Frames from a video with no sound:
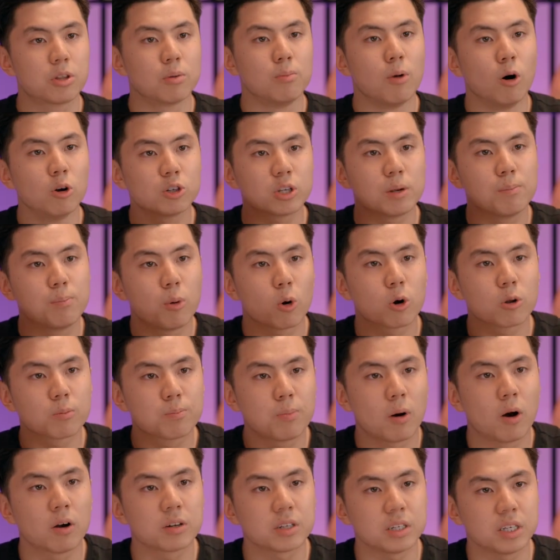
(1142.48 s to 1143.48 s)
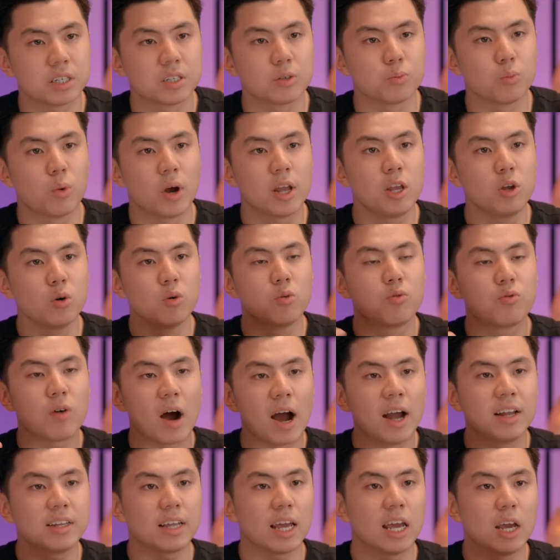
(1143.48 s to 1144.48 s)
the most important part is when you
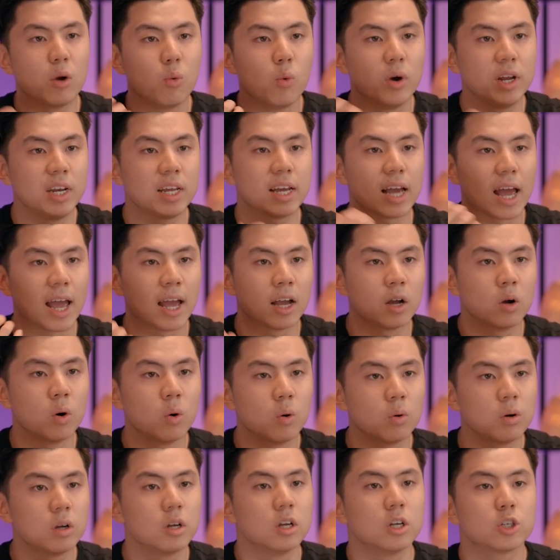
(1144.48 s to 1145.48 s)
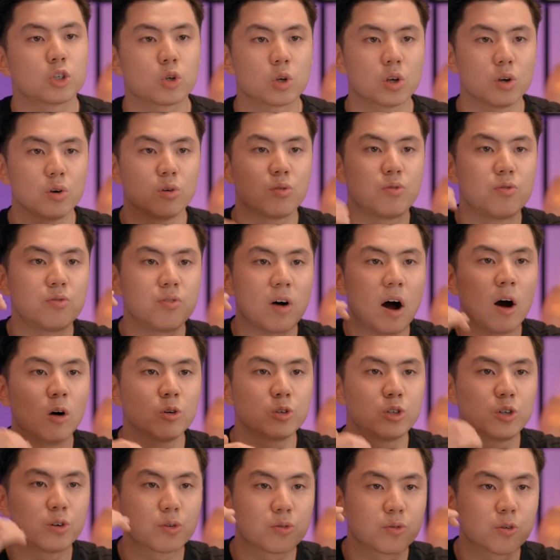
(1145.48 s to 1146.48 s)
find a winning angle, so you
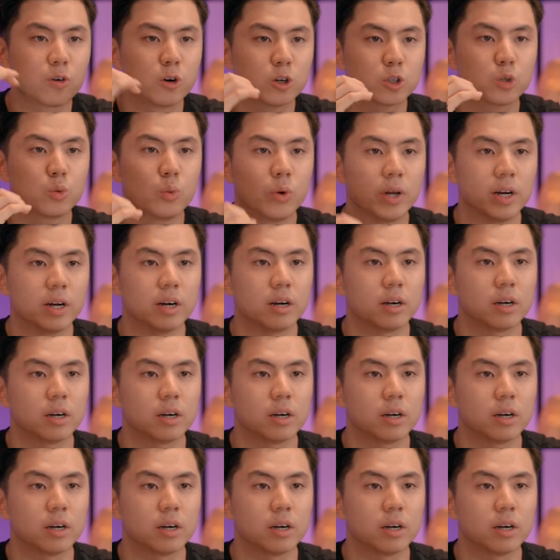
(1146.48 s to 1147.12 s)
found your first winner,